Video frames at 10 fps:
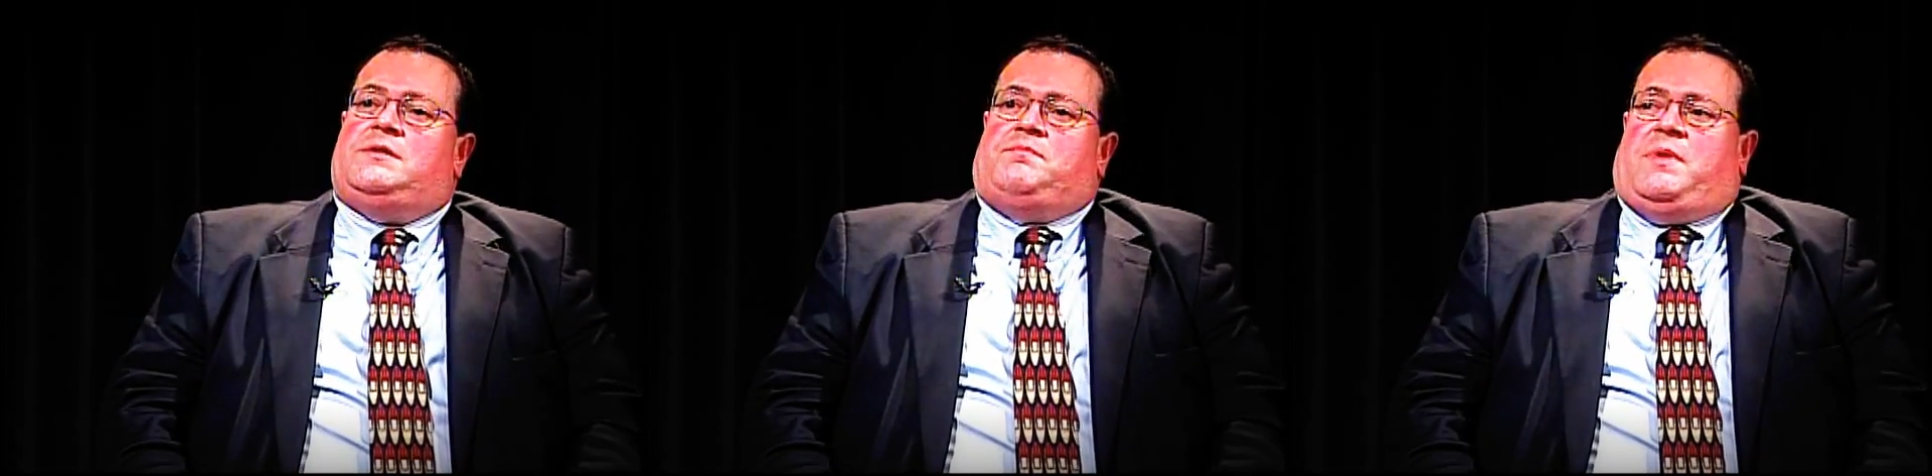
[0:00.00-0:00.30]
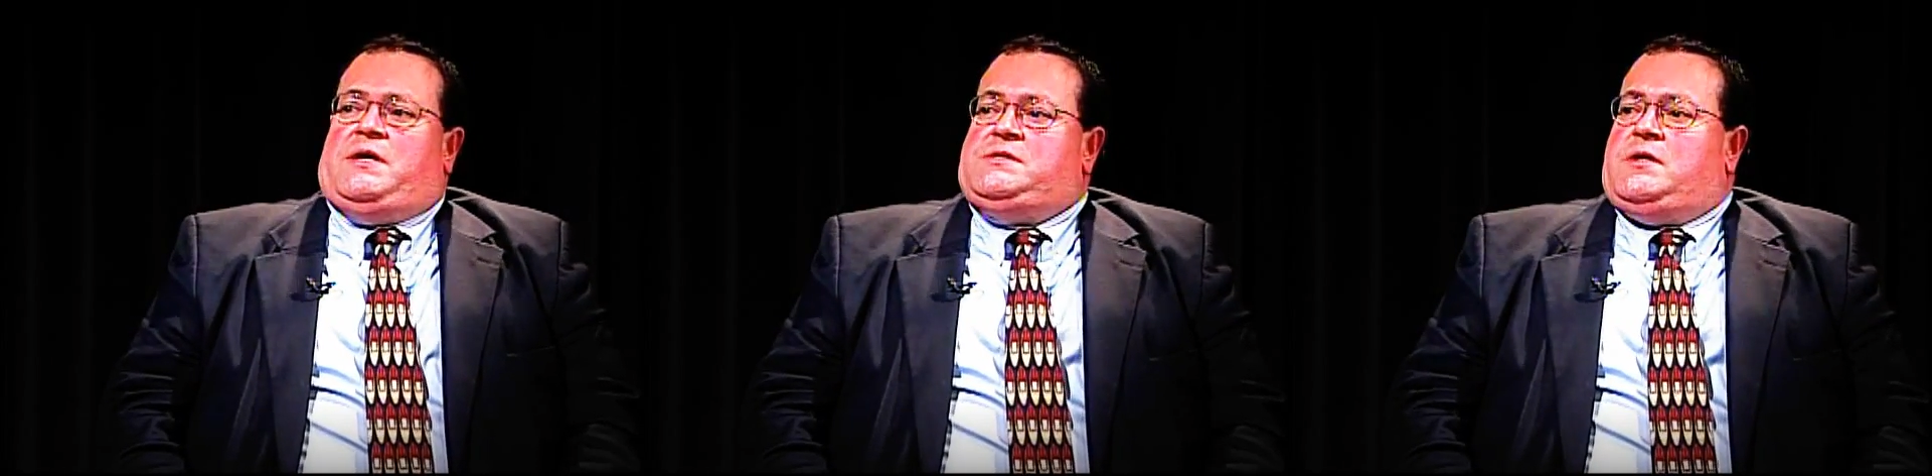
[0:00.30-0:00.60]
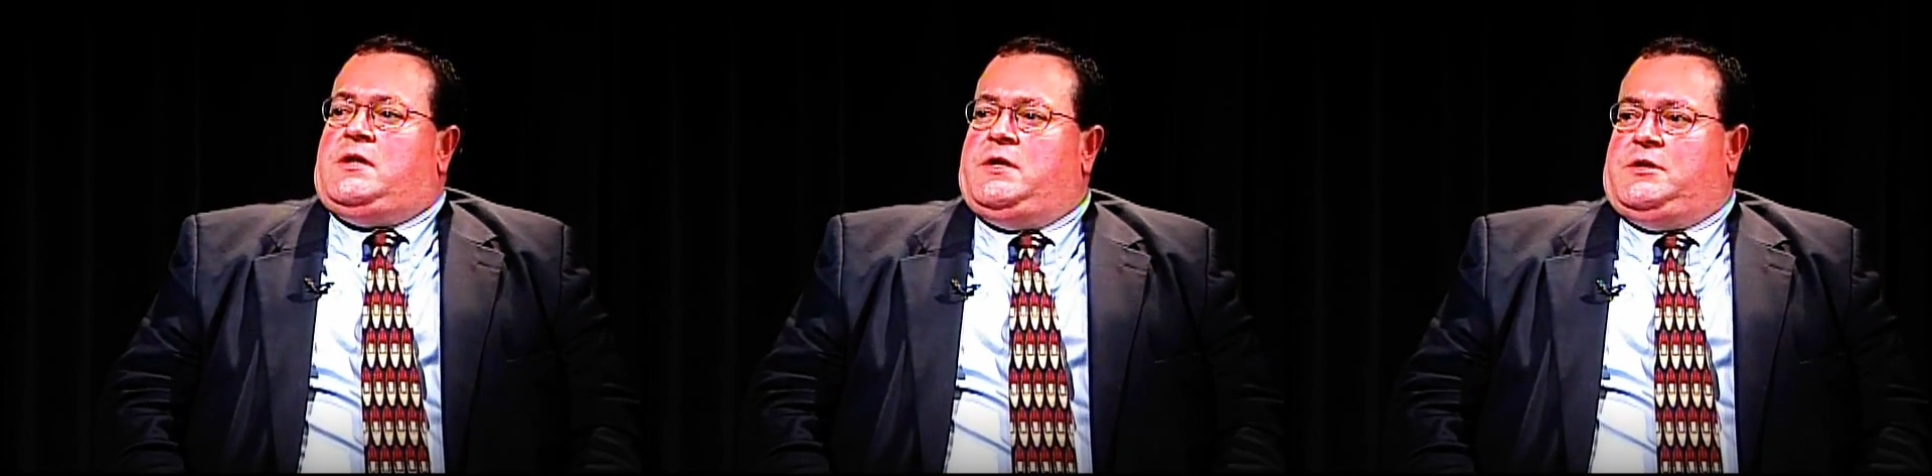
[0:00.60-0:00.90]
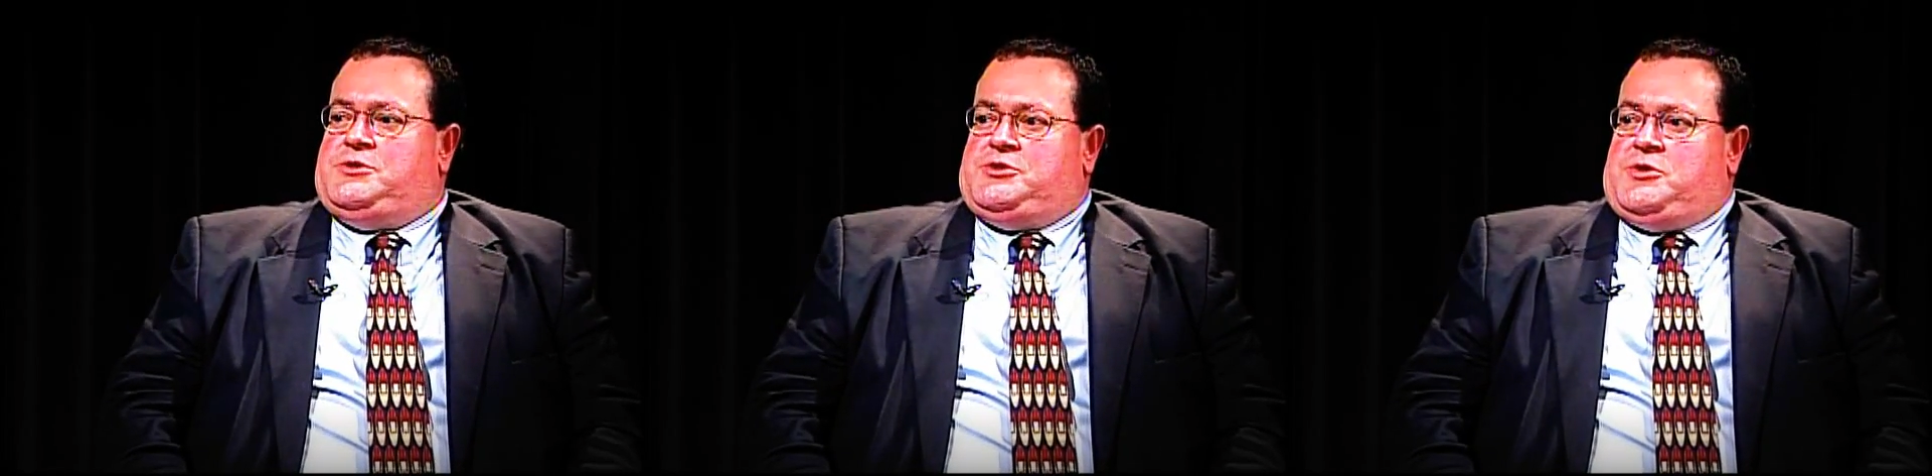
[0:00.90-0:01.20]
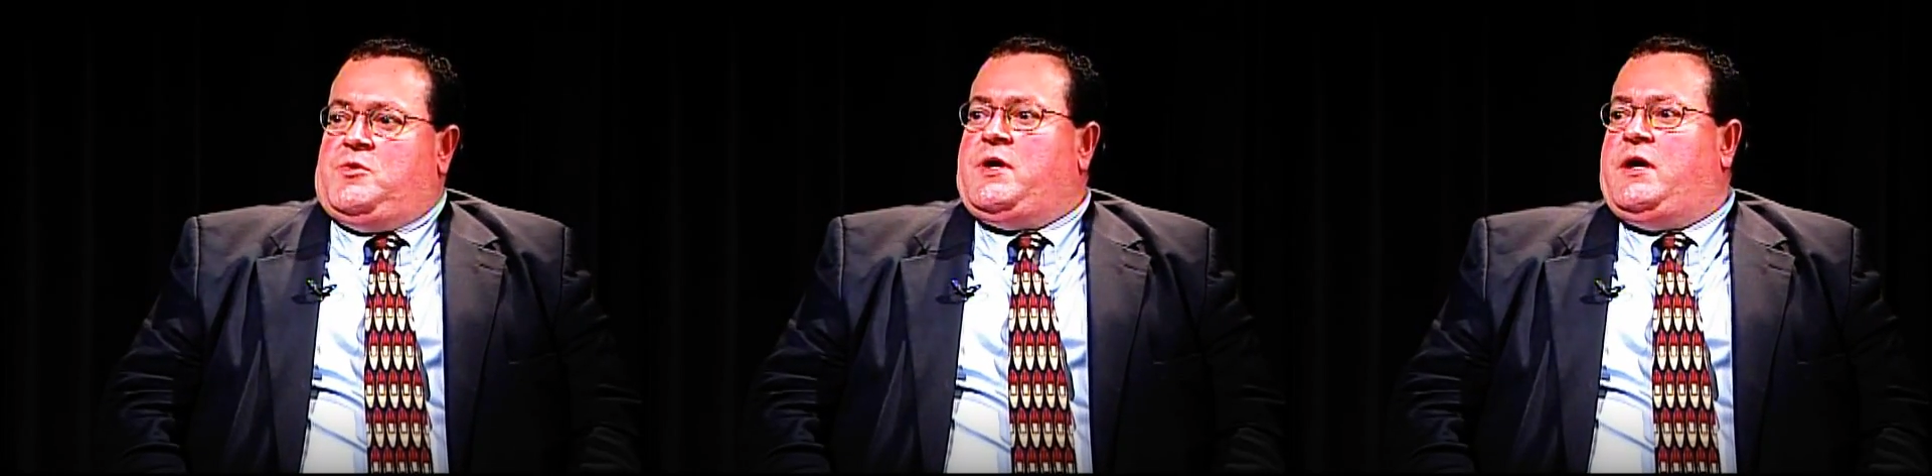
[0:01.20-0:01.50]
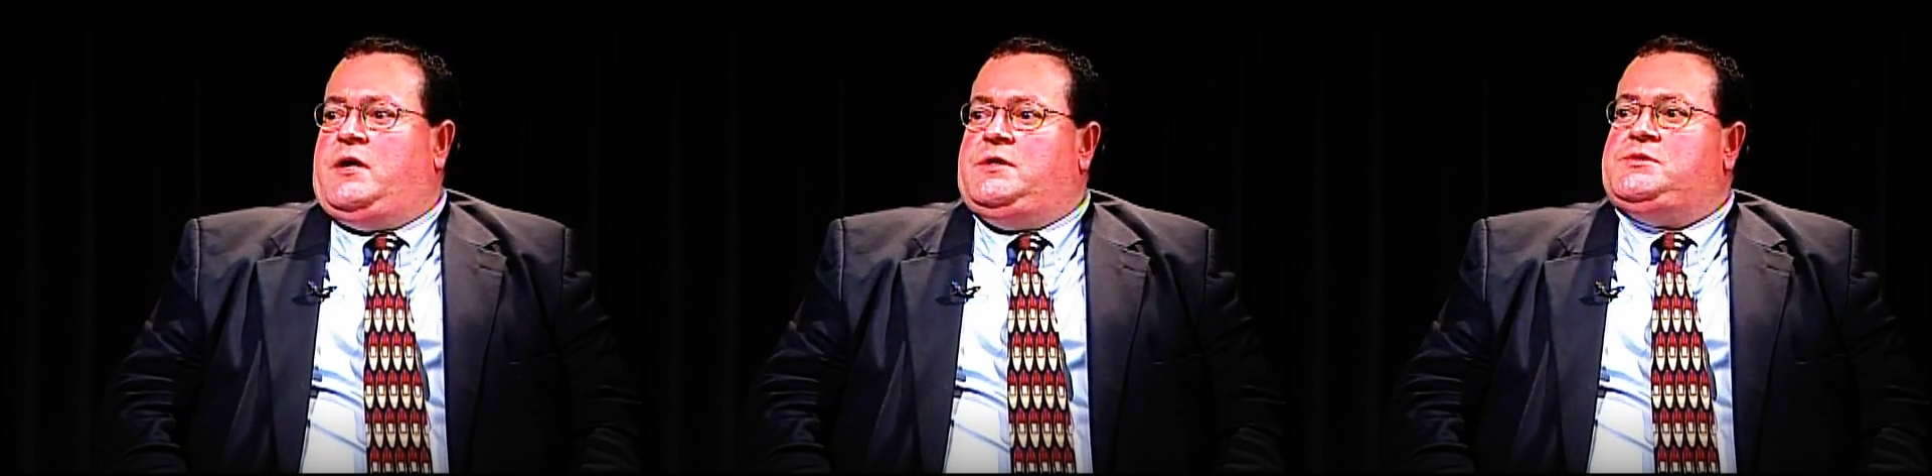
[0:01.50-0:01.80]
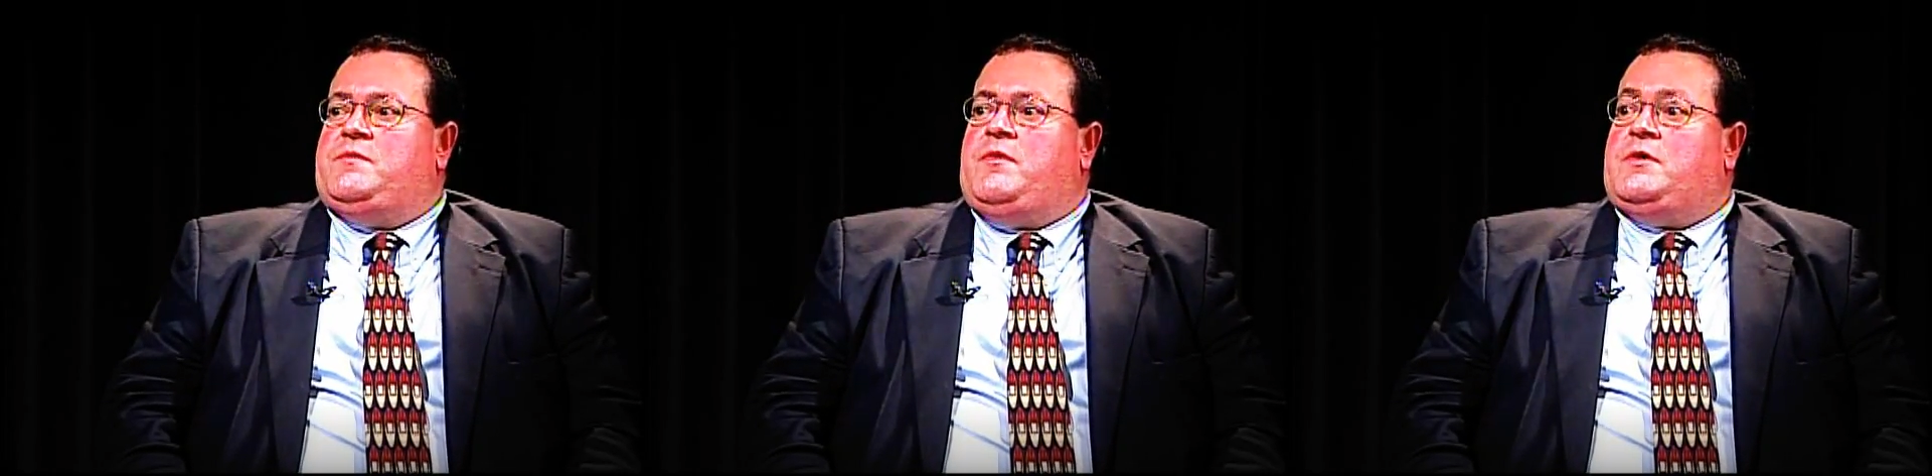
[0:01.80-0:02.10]
It is basically a
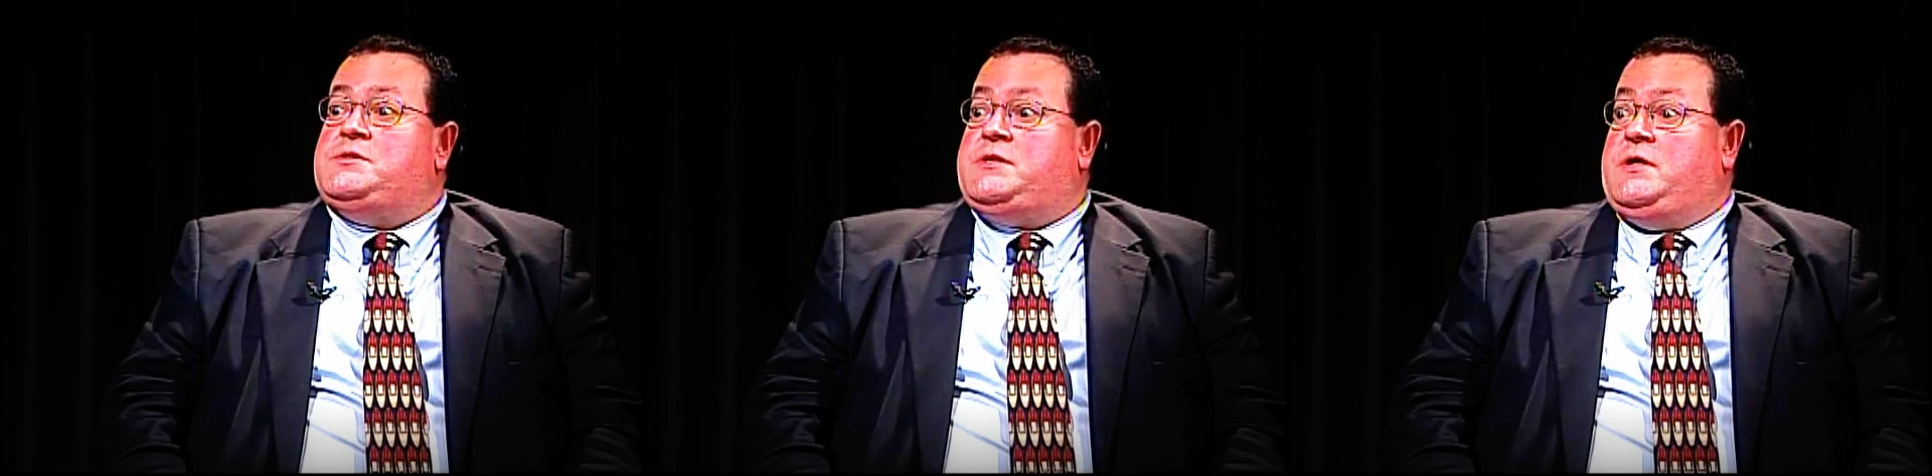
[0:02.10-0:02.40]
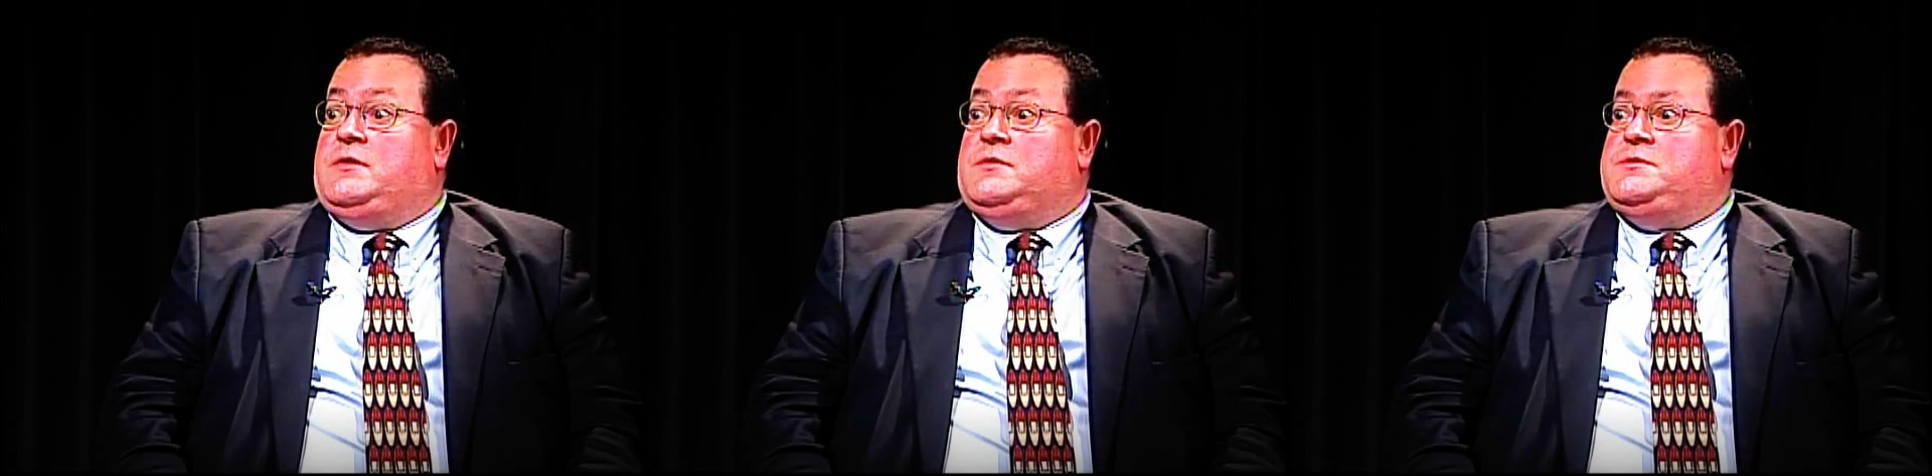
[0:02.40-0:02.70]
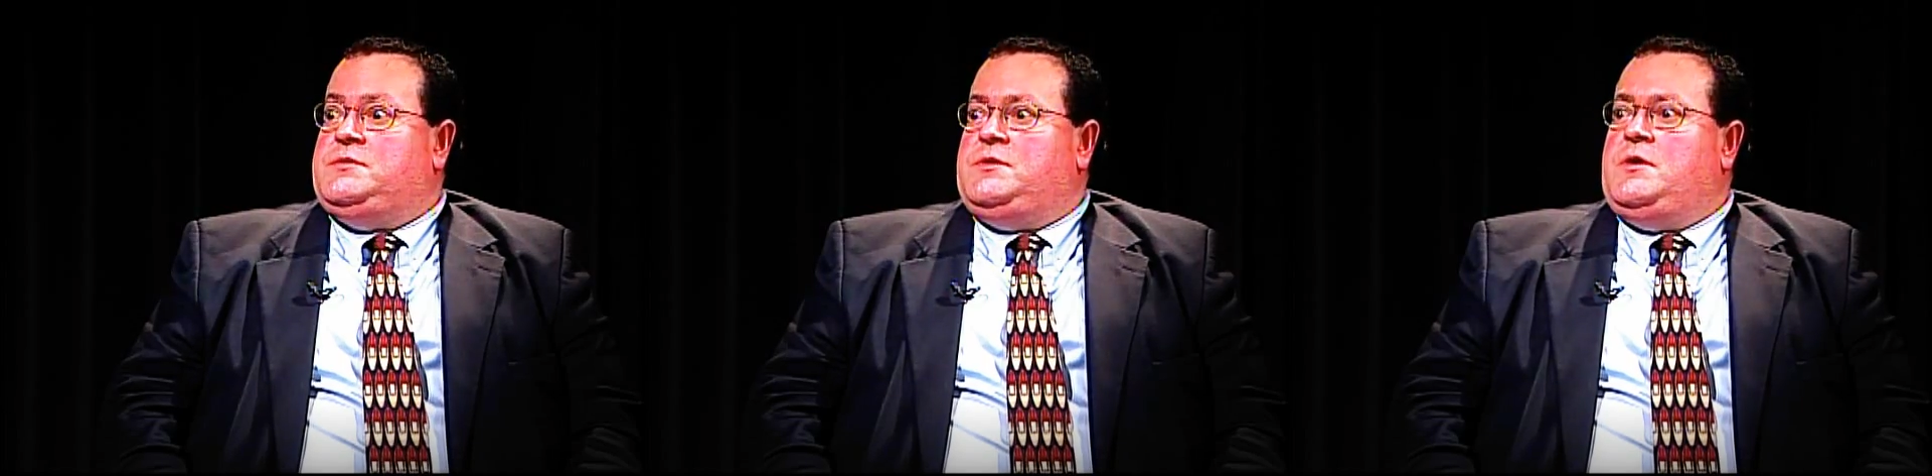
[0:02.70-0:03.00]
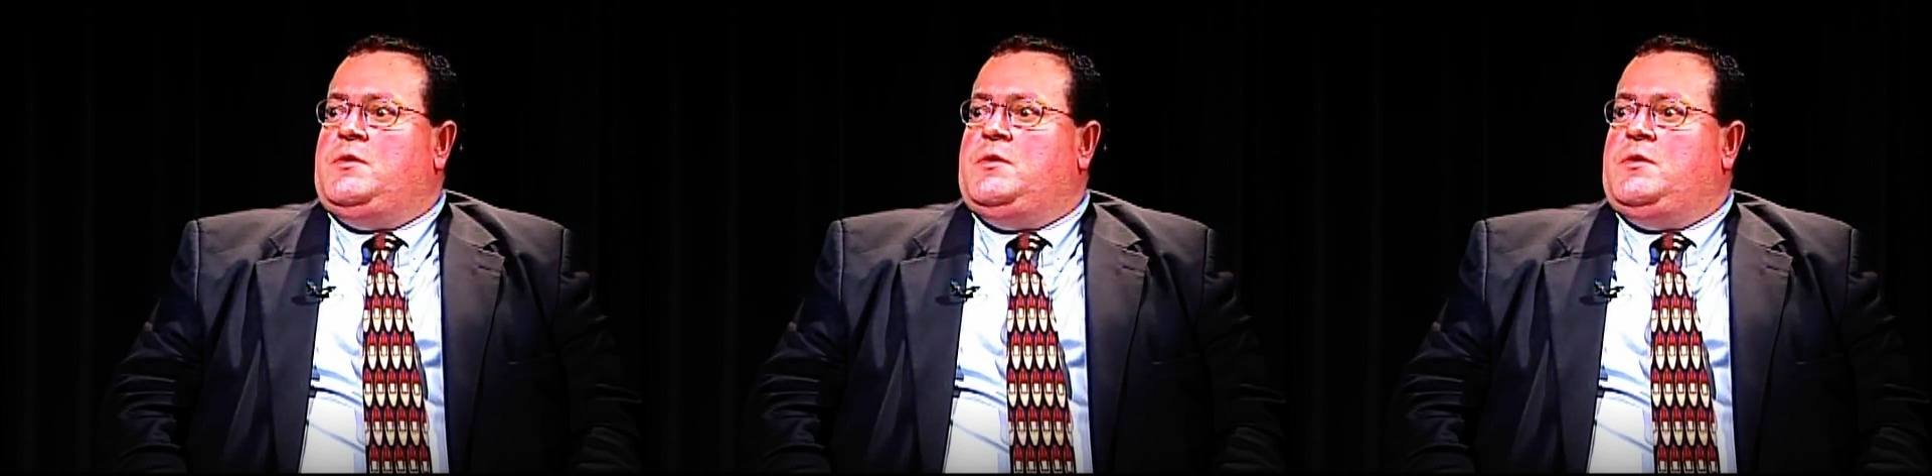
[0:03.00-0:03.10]
showcase of our skills.